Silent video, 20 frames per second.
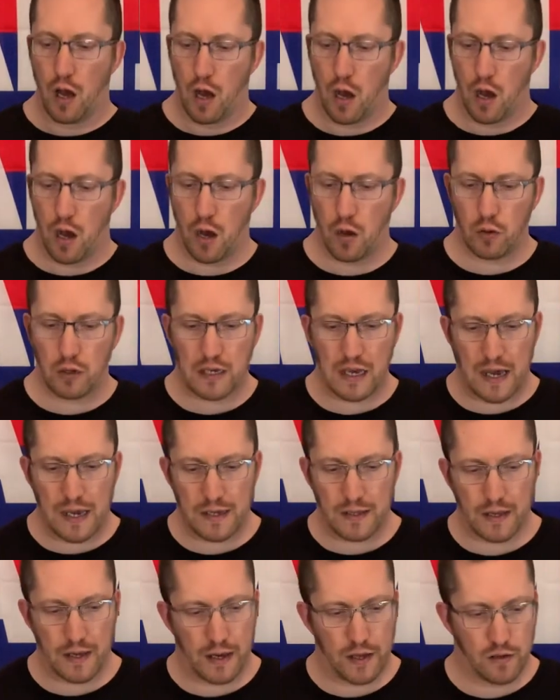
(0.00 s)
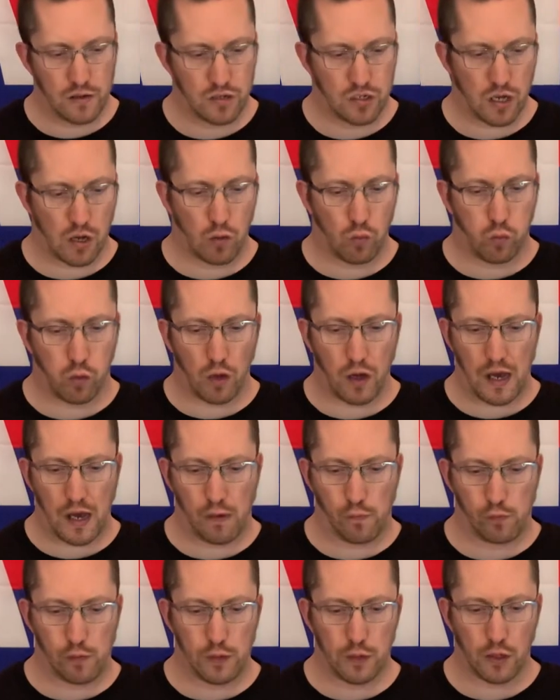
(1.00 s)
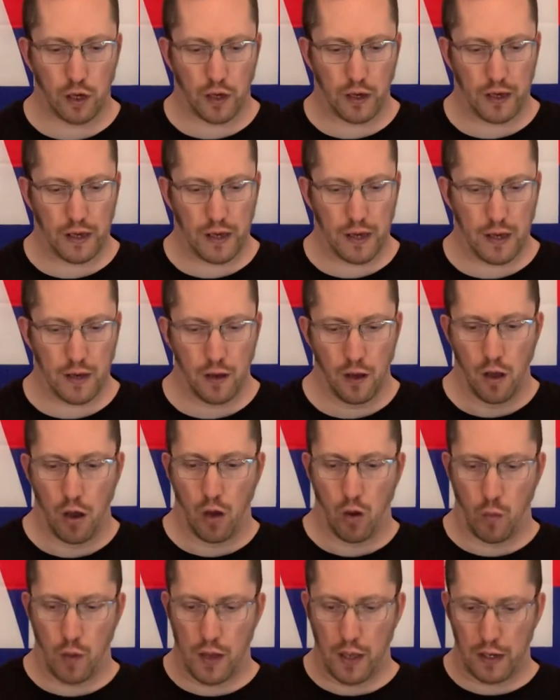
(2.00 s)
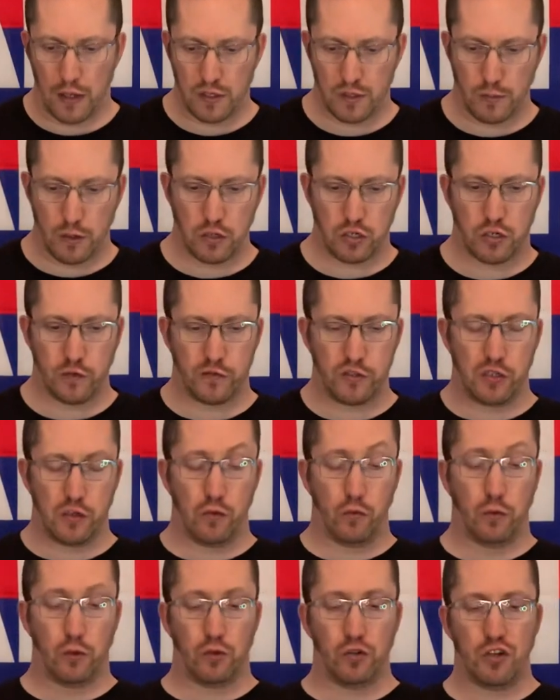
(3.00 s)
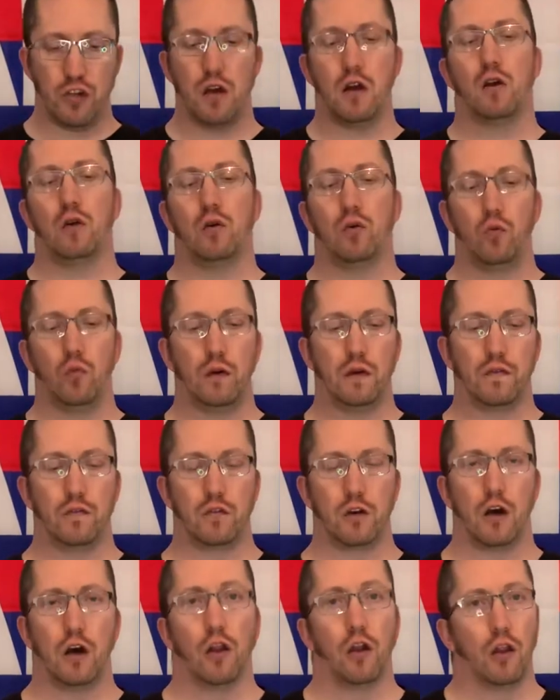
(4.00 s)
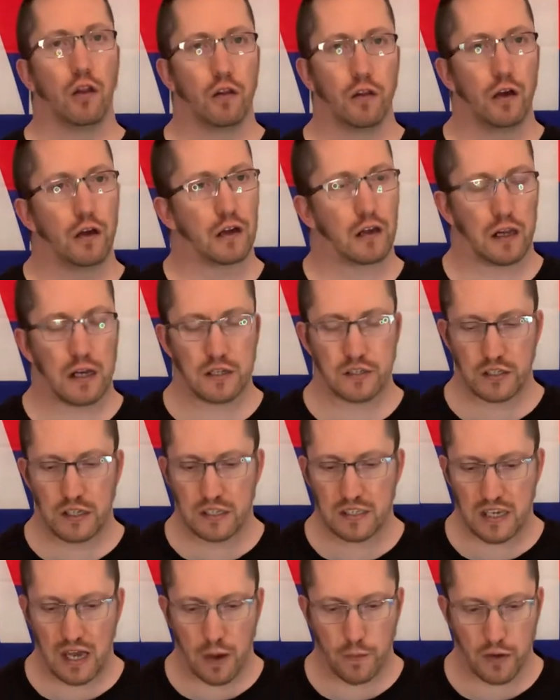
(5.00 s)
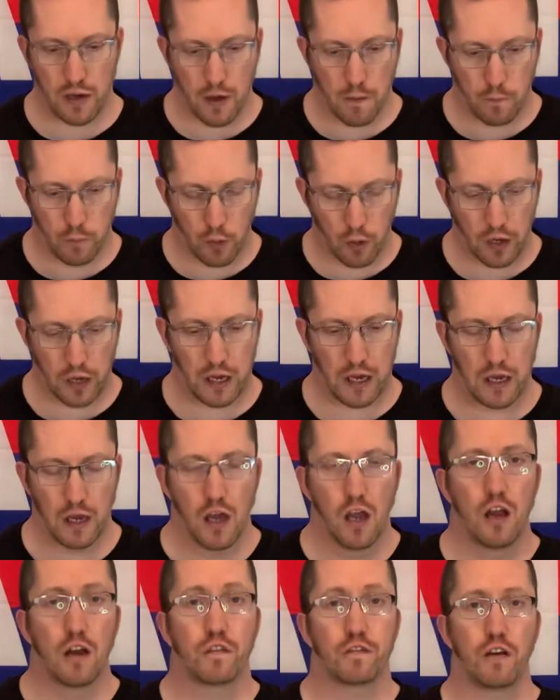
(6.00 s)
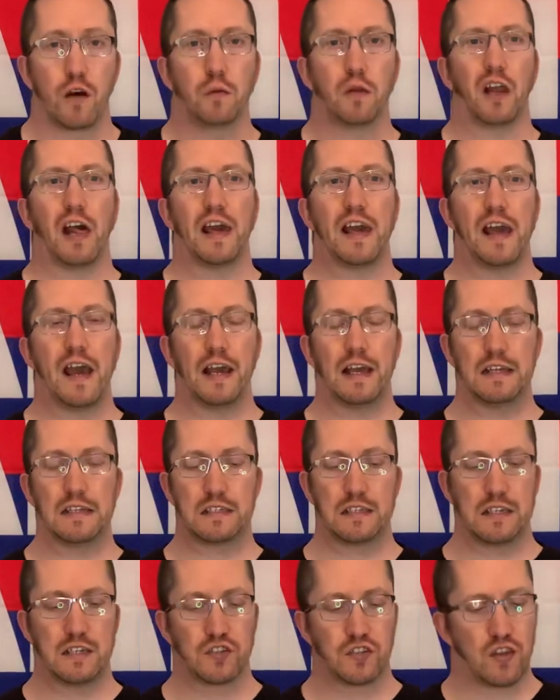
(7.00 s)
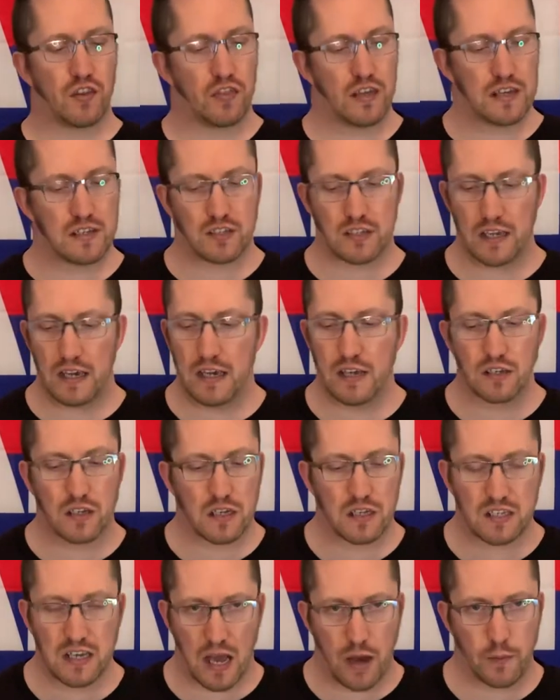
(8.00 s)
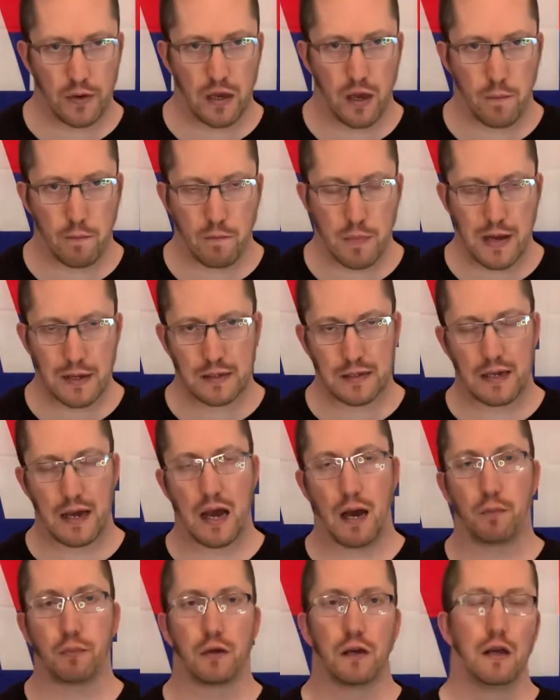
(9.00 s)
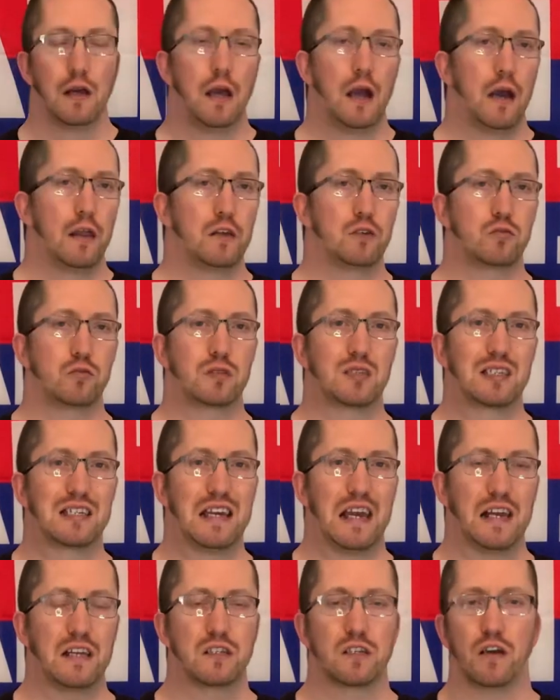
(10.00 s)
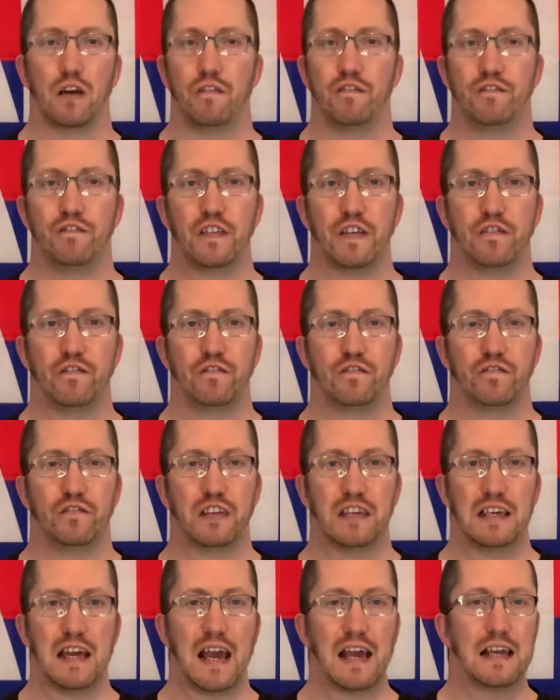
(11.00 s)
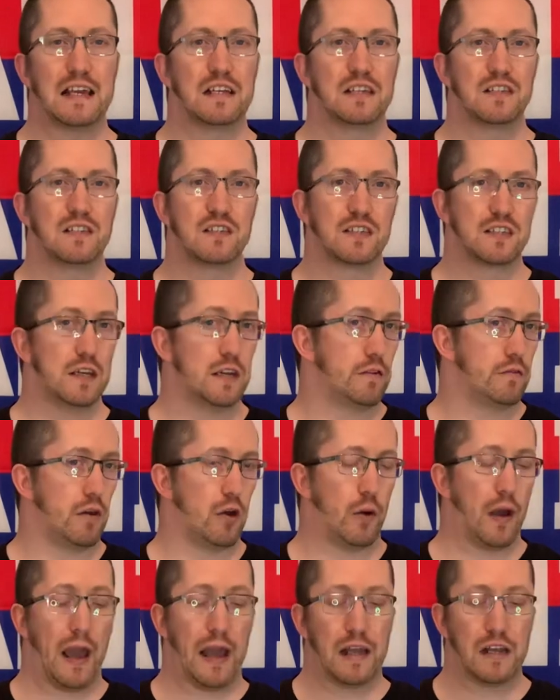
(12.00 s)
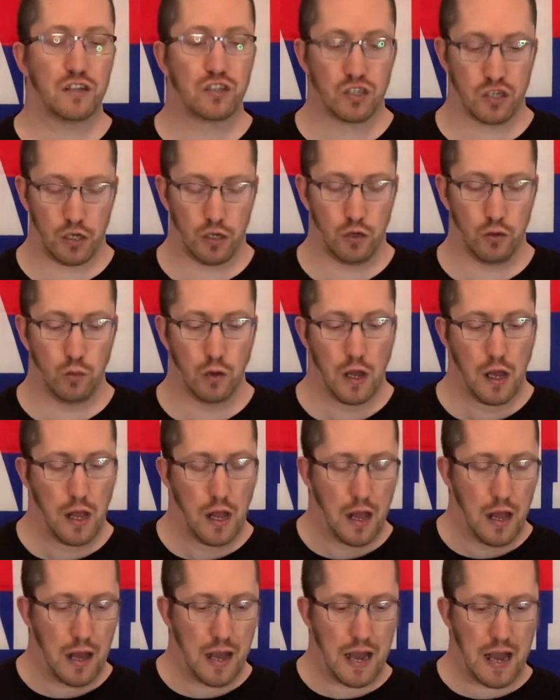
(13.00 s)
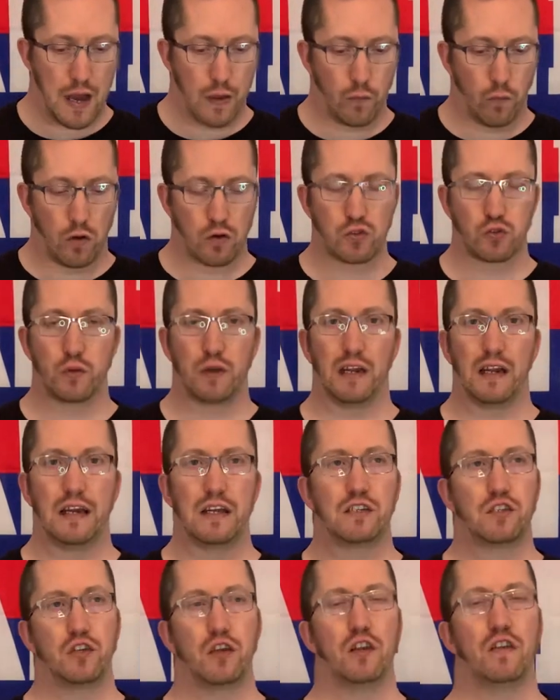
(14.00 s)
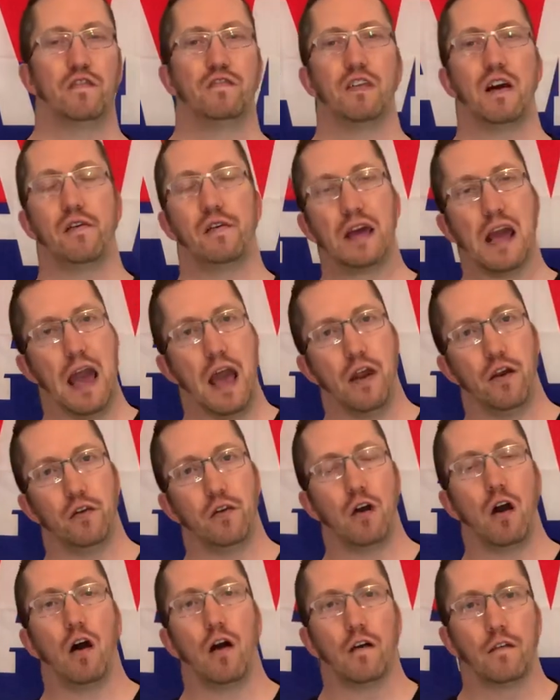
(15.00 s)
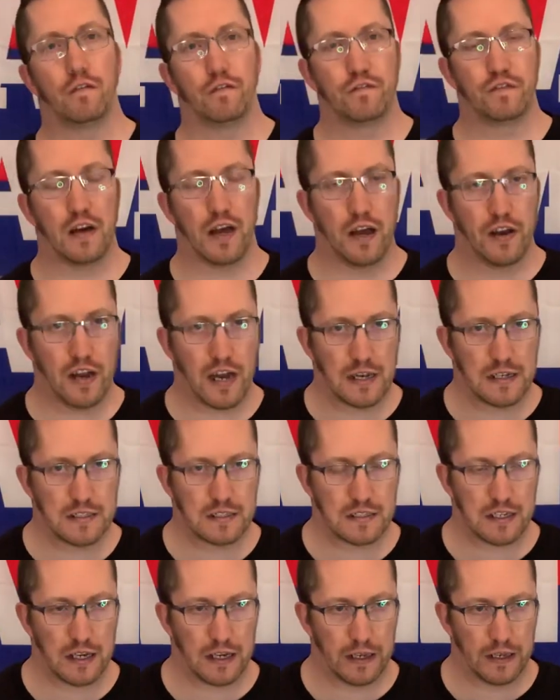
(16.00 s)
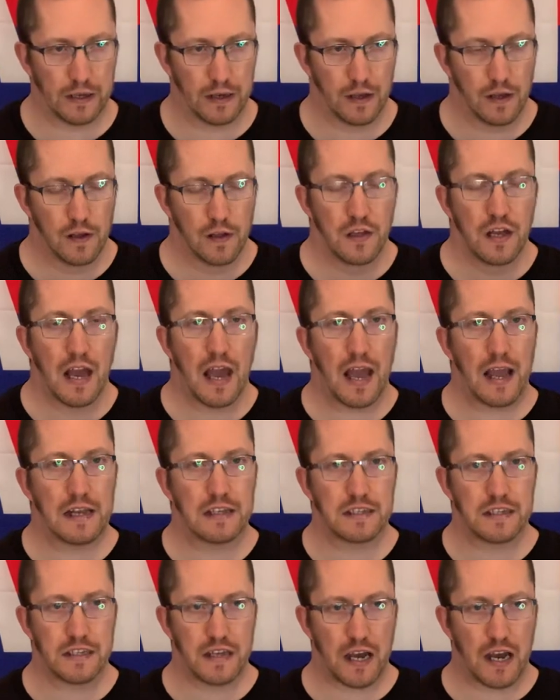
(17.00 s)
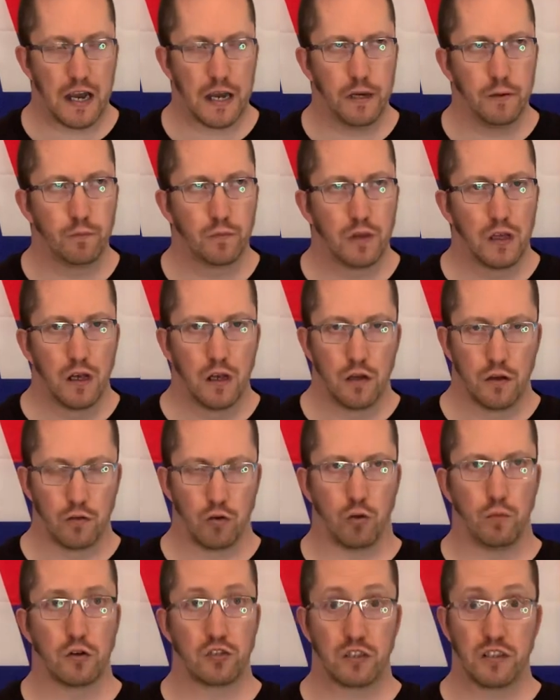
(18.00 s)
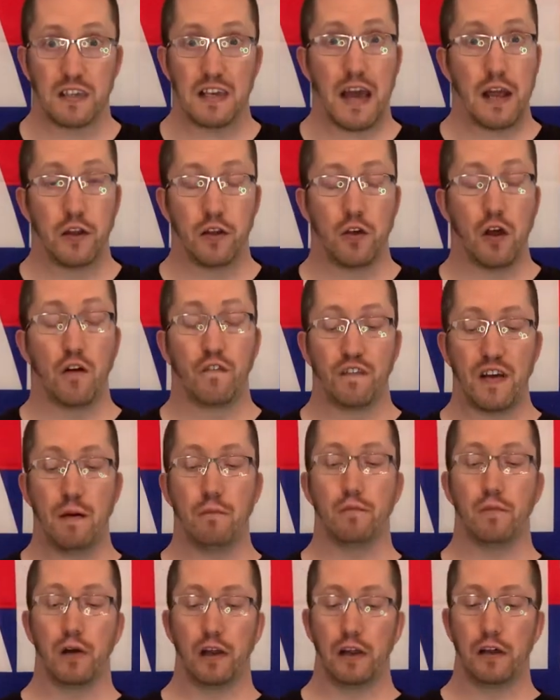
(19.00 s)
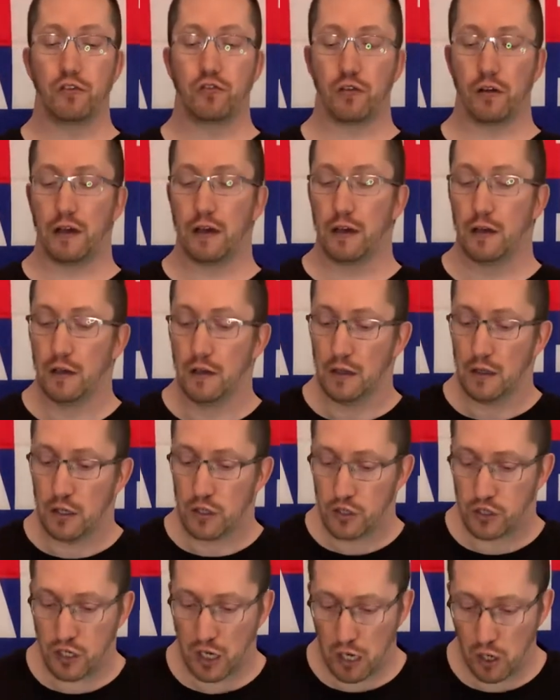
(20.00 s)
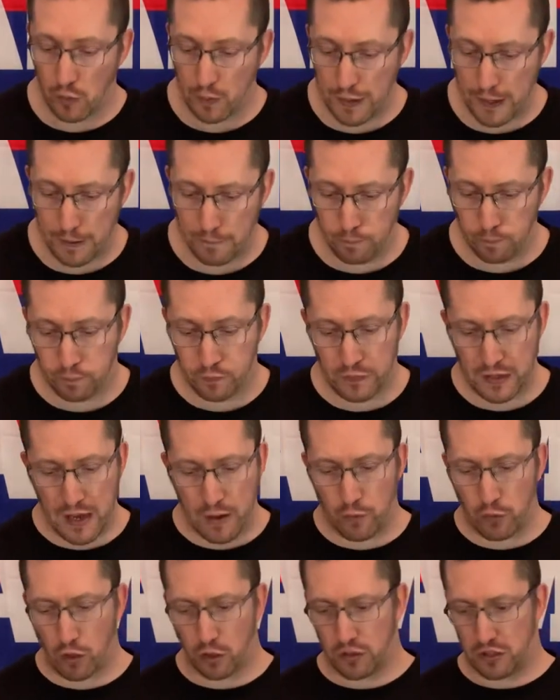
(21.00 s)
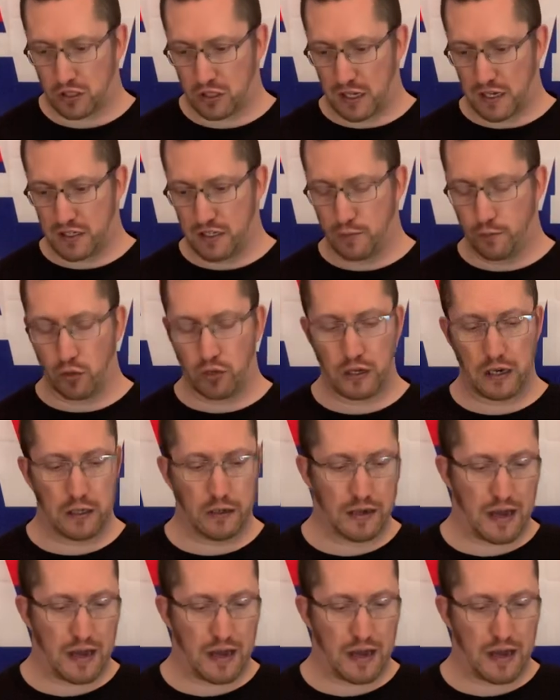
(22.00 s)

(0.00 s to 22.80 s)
Okay then, so what have we got here? Well, as most of you will know, we've got another classic Tamiya buggy from the late 80s. This is a Tamiya Madcap. This was kit 58082 and was released at the very end of 1989. Almost at the end of November, literally. So, yeah, we've got this classic buggy.